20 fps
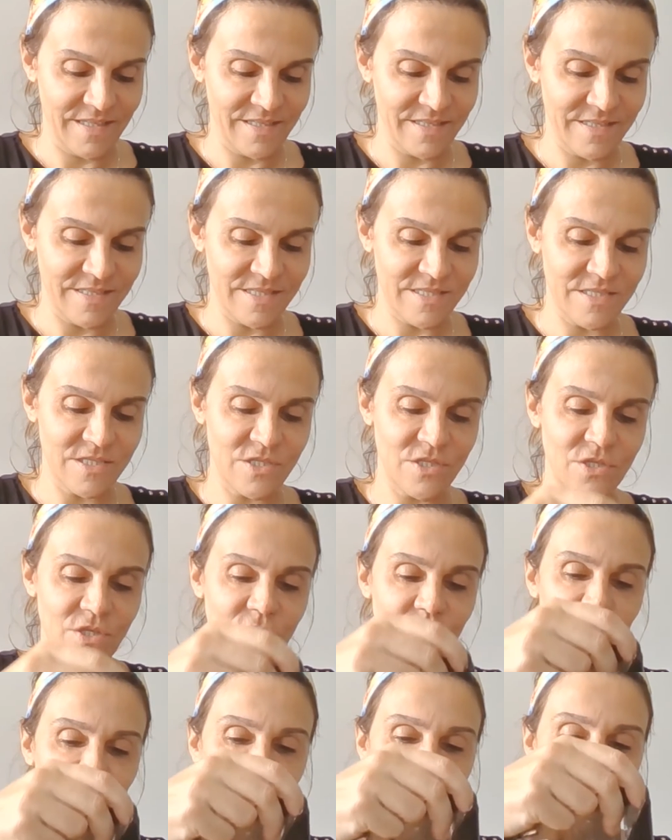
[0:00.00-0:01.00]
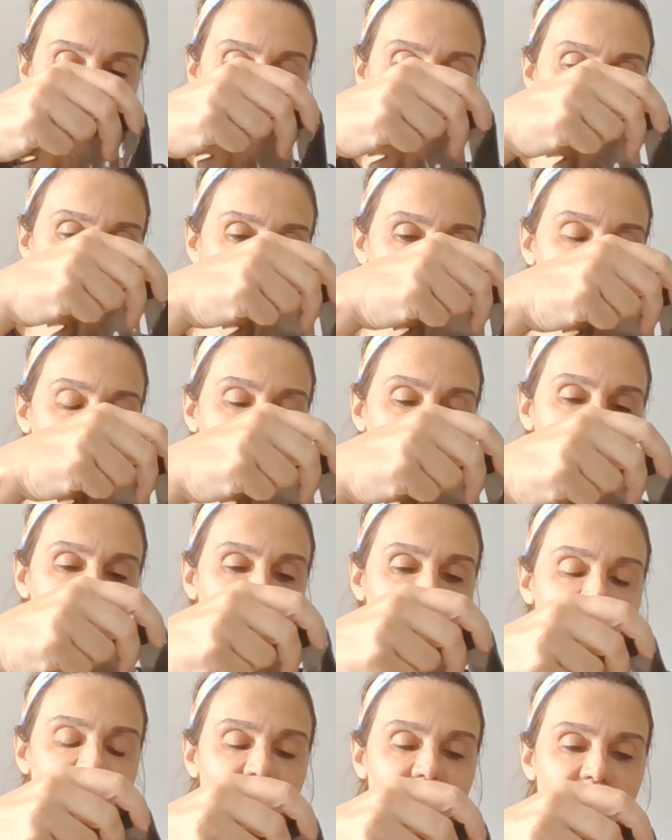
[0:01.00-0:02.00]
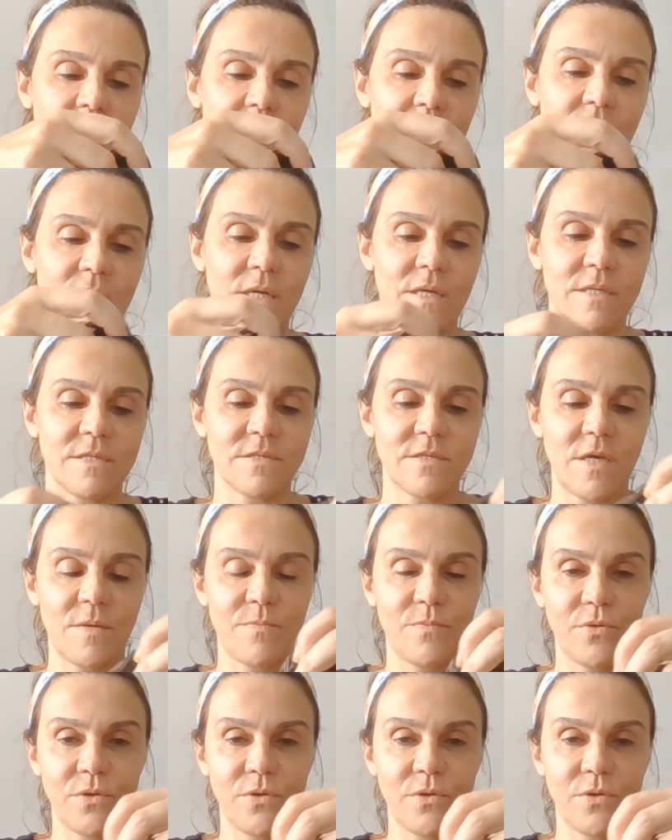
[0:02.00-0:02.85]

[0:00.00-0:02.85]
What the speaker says: So I